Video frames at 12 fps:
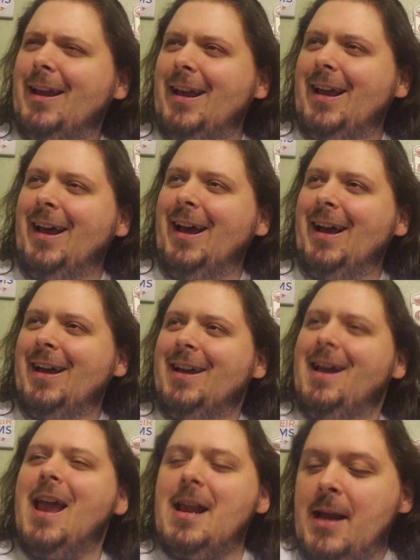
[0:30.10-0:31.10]

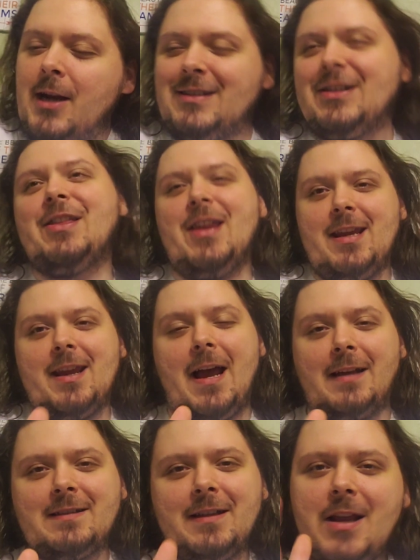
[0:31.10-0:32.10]
And here's the thing,
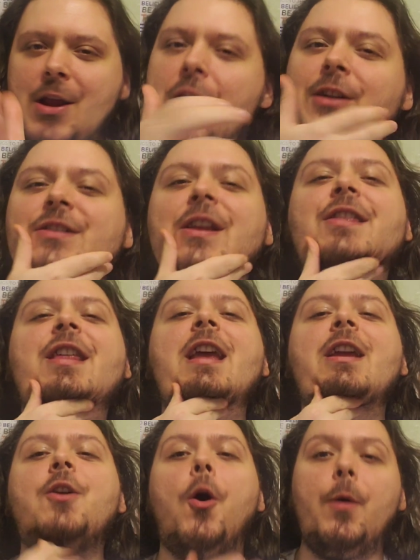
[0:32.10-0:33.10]
guys. Here's the
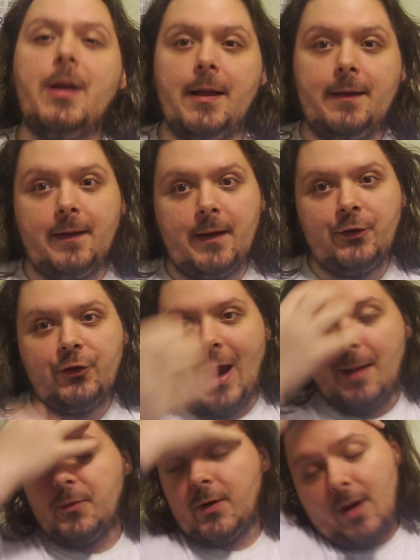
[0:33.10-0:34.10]
thing going into this
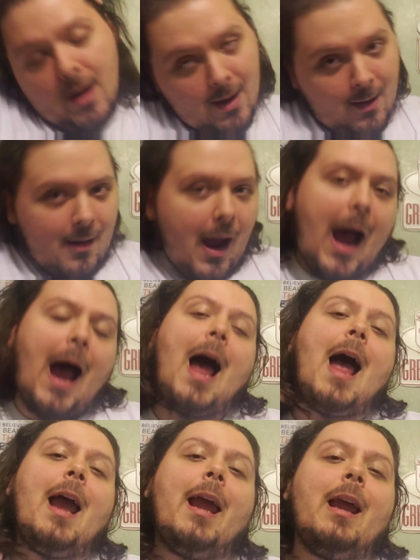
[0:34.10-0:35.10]
chapter.
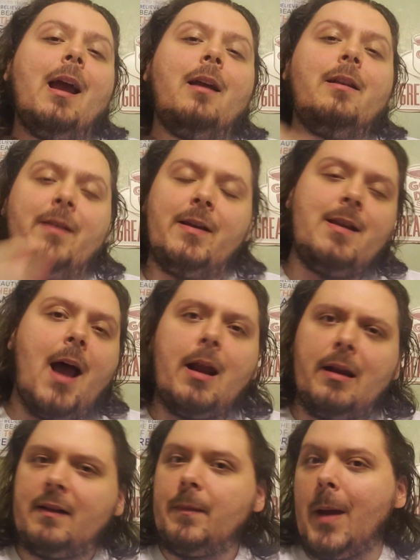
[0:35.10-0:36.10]
I did
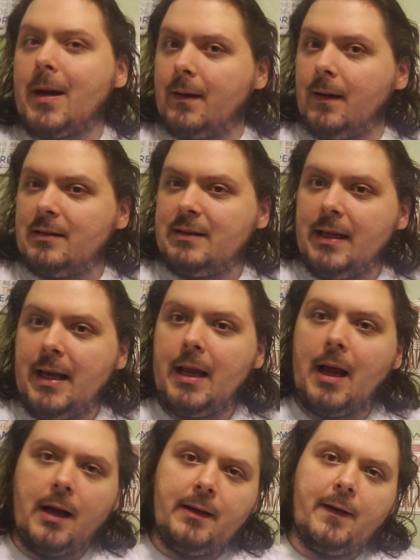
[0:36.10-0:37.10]
not expect us to
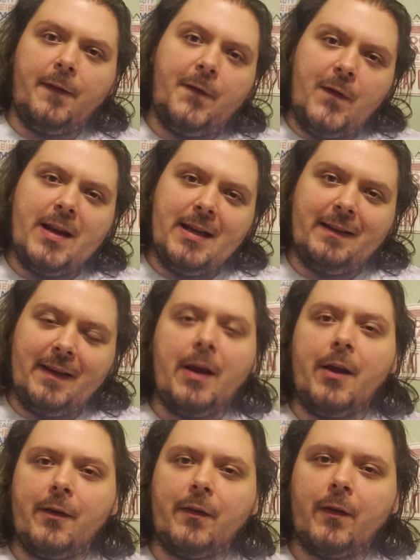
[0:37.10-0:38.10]
get a
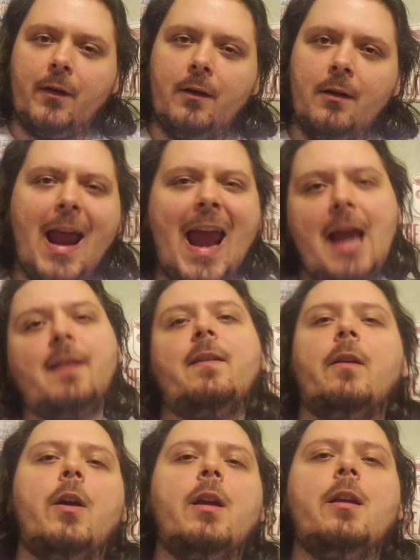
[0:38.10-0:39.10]
definitive
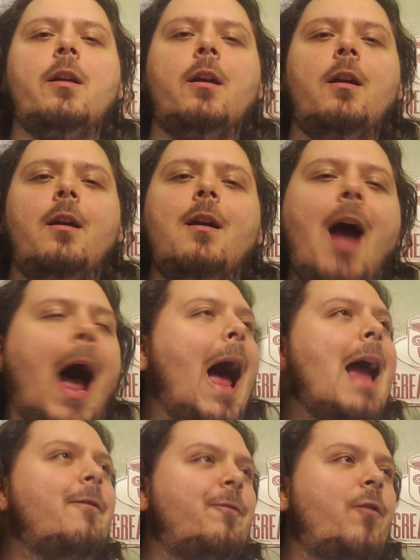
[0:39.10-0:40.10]
answer here.
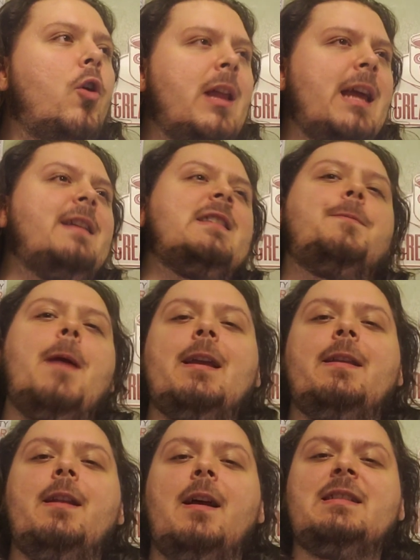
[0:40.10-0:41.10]
I fully
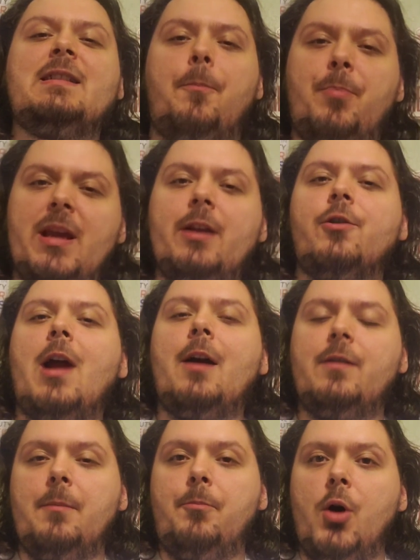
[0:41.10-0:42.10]
expected us to beat
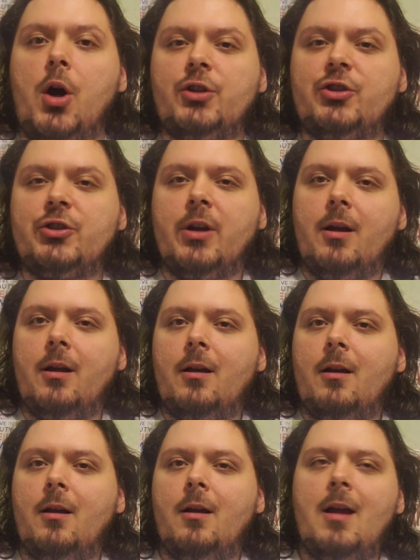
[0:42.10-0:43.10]
around the bush
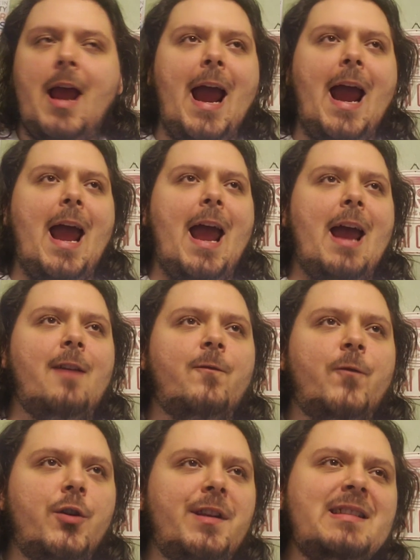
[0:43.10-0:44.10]

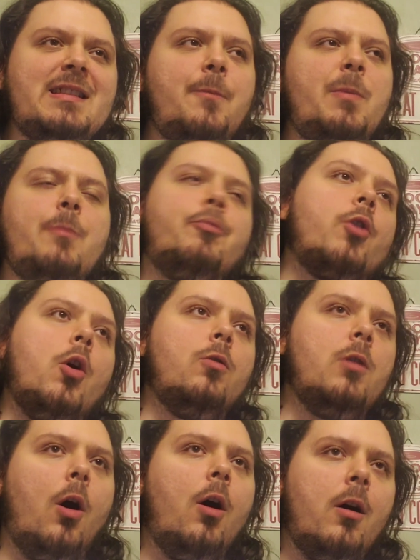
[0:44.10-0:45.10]
and for this to be
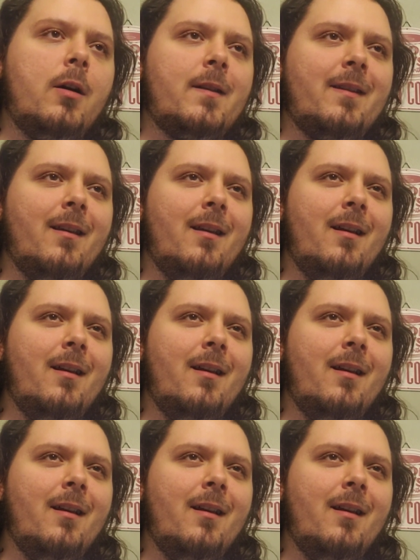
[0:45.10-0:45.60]
prolonged.